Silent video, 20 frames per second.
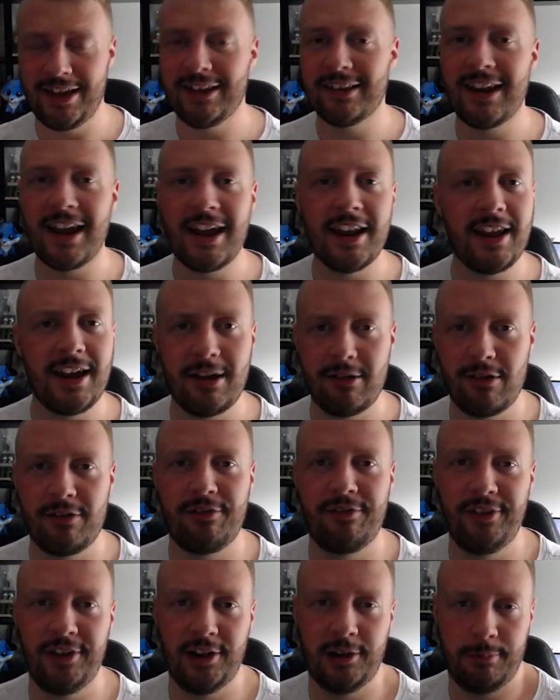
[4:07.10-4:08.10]
kind of how I
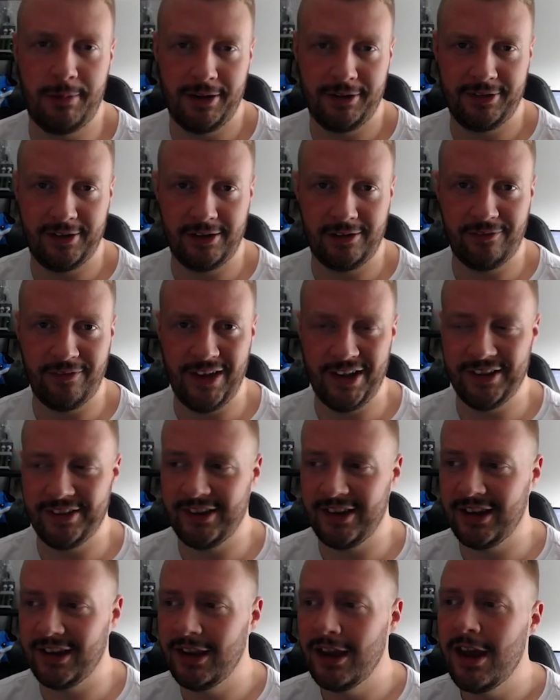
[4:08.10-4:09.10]
feel about this
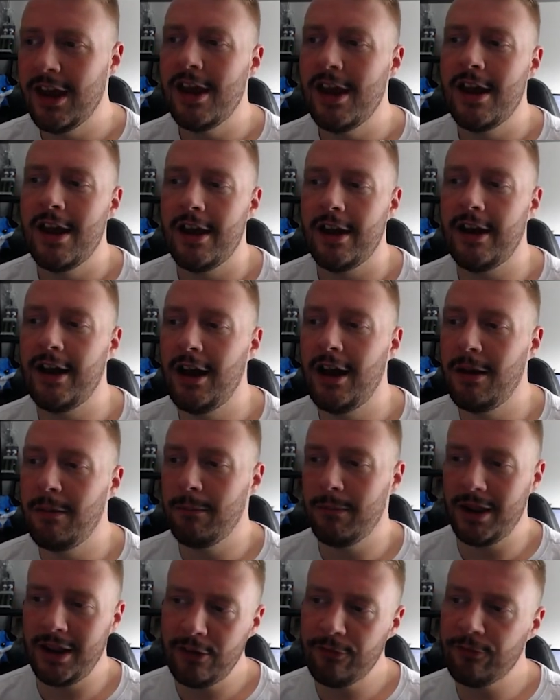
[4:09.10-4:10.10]
fencing.
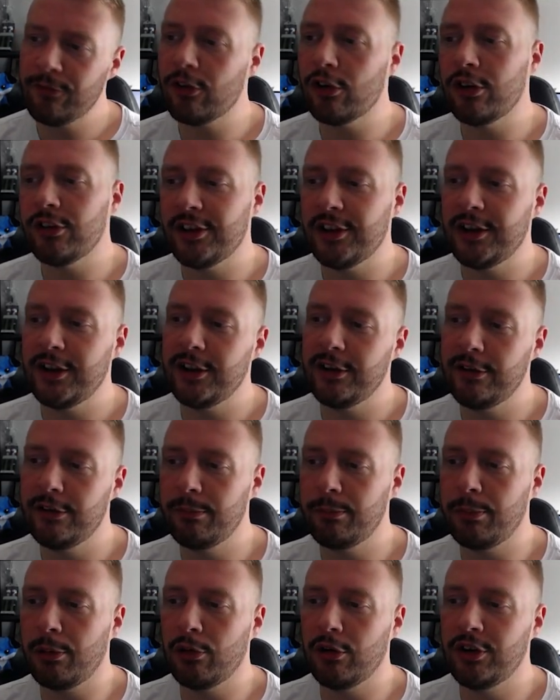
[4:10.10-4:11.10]
And of course a little
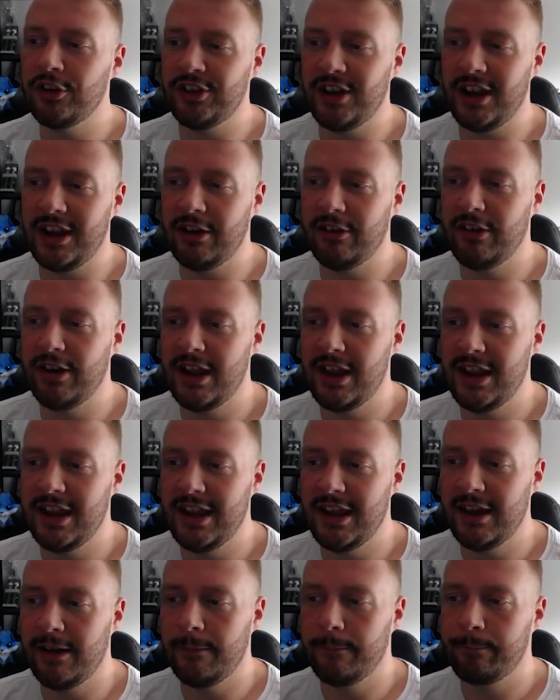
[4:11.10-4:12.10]
porch area
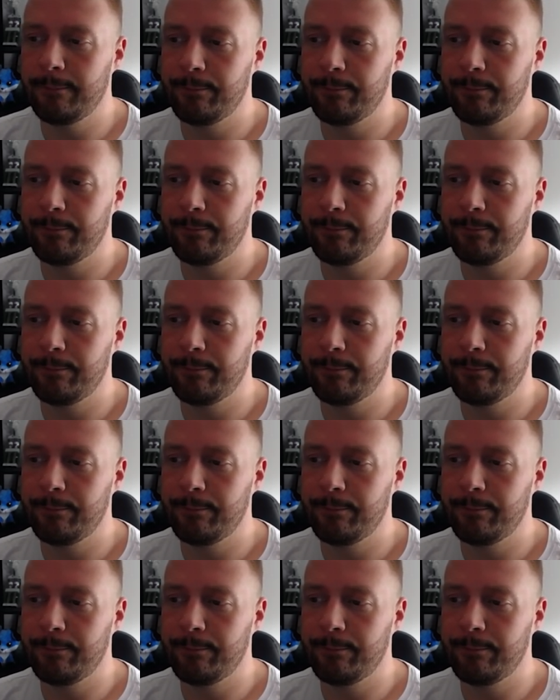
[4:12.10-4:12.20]
here